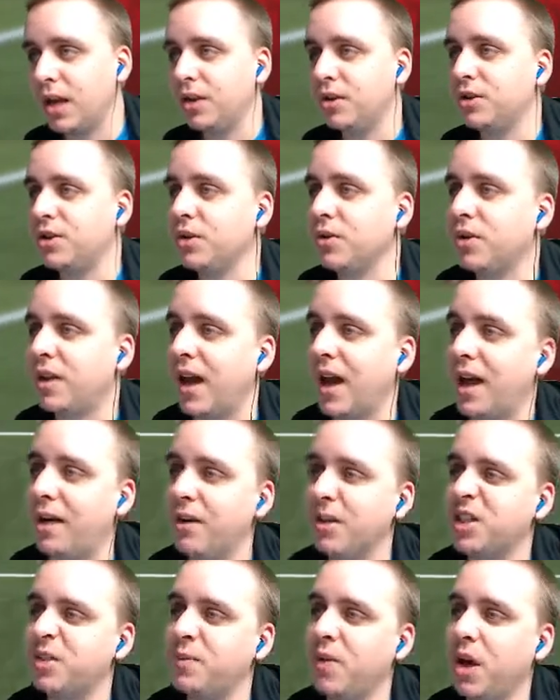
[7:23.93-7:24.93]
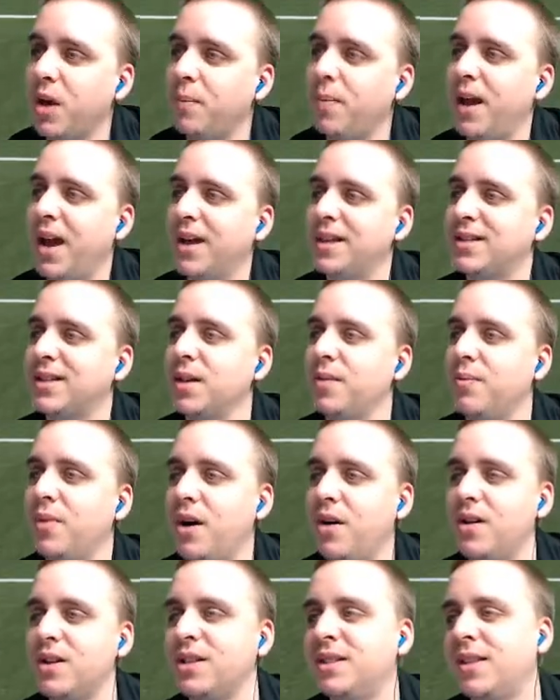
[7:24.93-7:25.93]
Can you do Kalispell
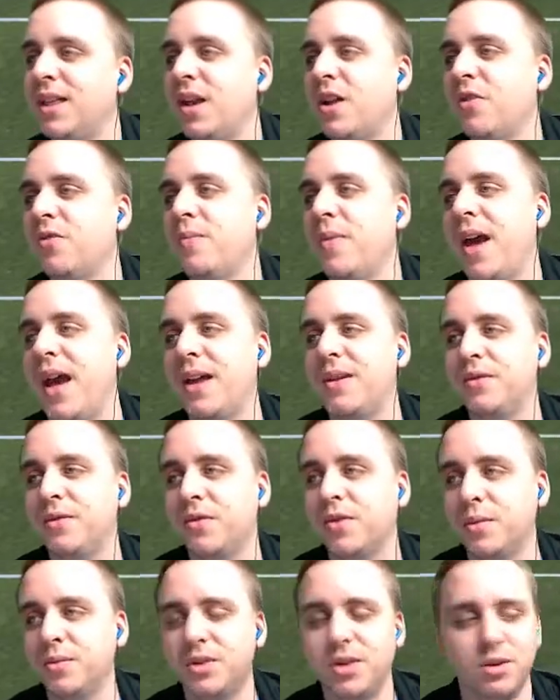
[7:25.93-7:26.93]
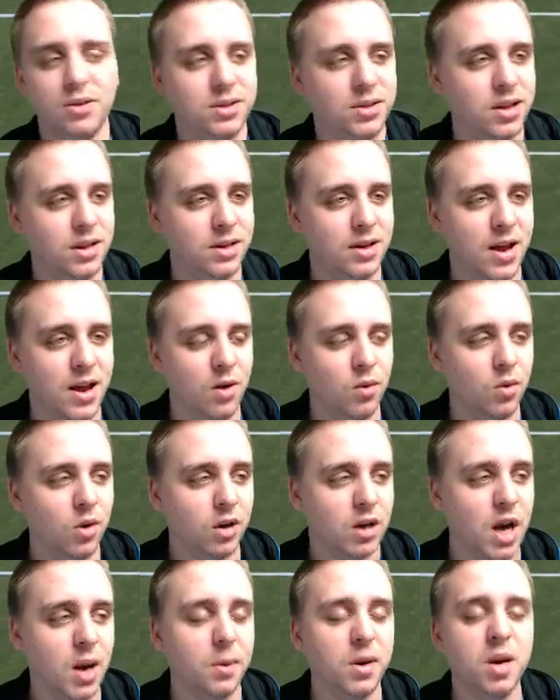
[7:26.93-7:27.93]
basketball instead of Madden from Toasted
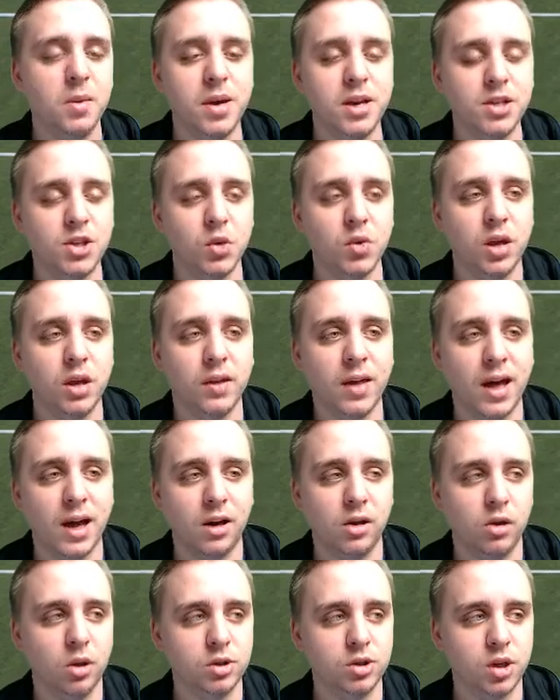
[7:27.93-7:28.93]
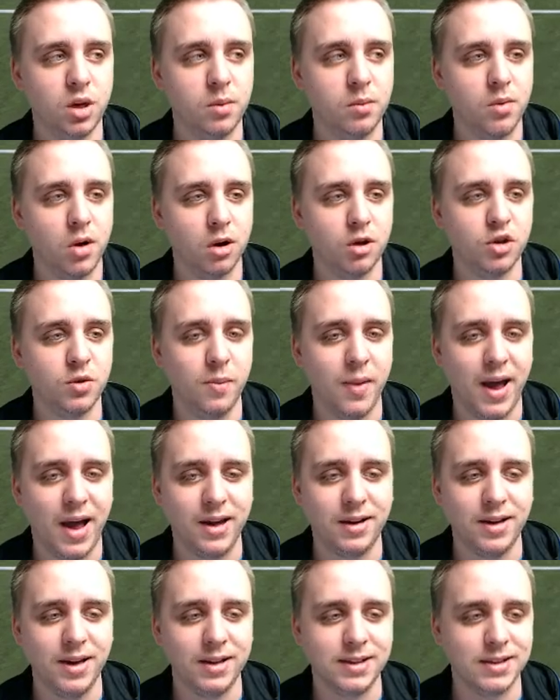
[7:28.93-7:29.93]
Network? I'm going to be doing that closer to March
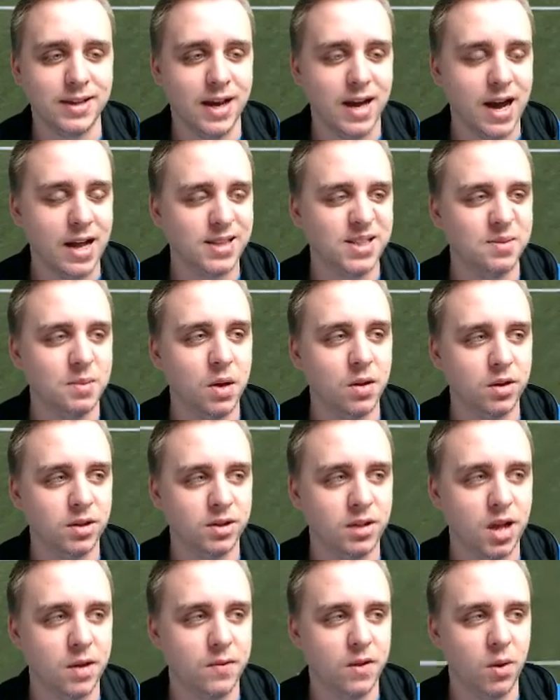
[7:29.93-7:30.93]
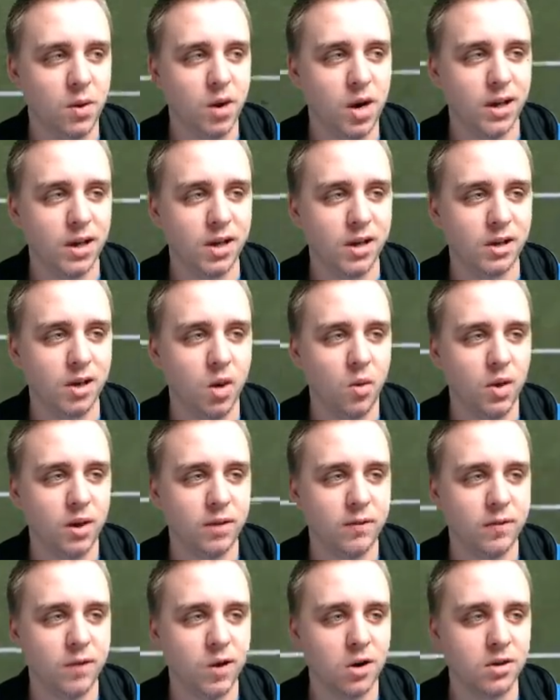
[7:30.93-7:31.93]
Madness. I got some other stuff I want to get
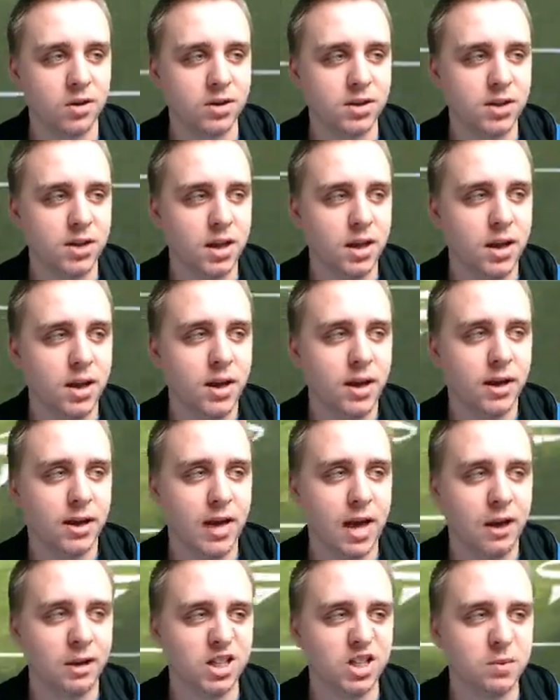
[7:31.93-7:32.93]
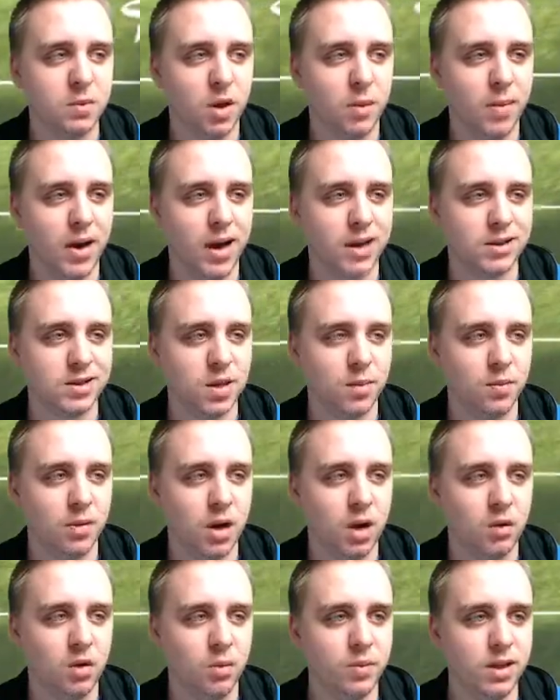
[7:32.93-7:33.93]
going first. Kalispell
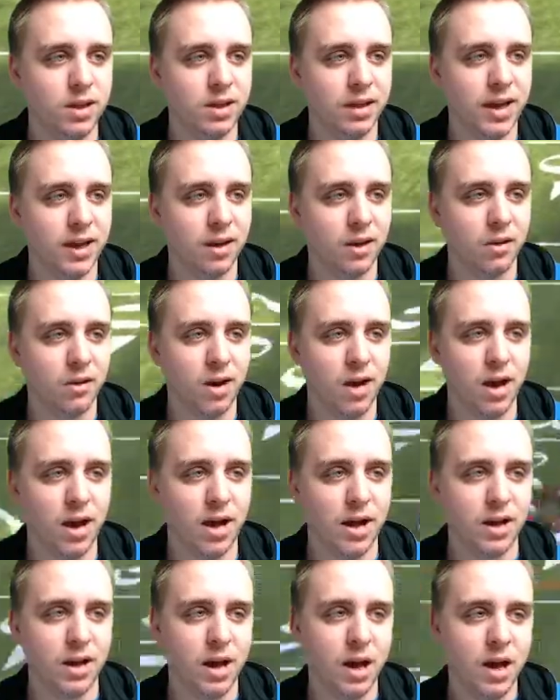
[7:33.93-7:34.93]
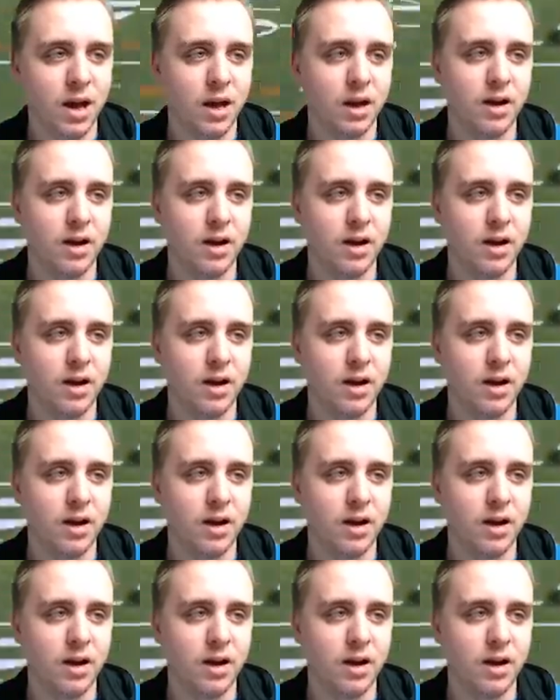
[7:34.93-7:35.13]
basketball will be later on.